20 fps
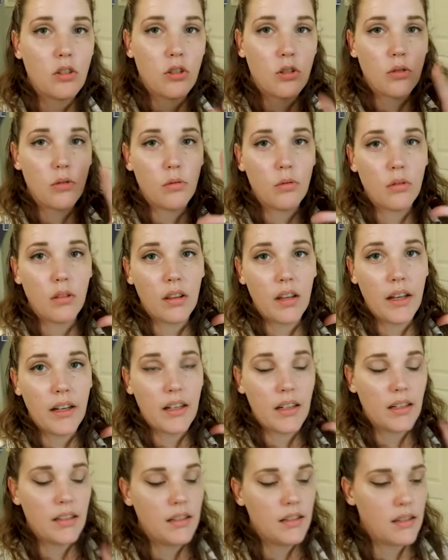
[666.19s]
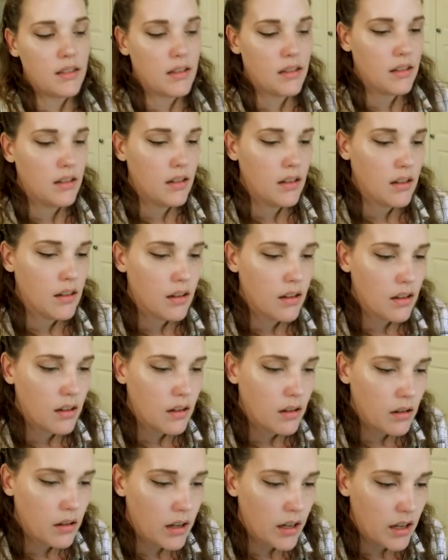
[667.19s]
to lightest
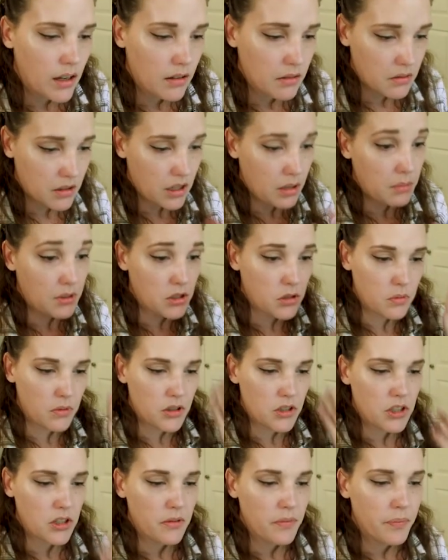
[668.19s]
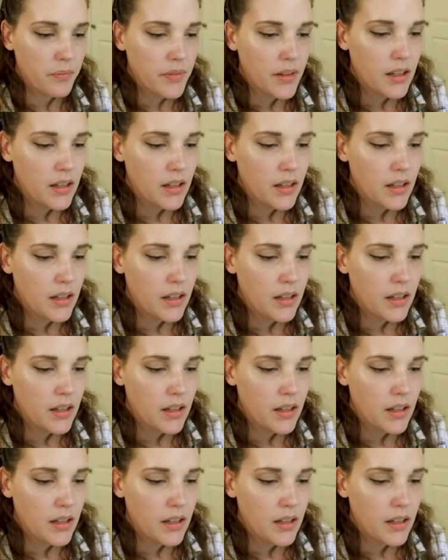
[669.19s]
coming towards you.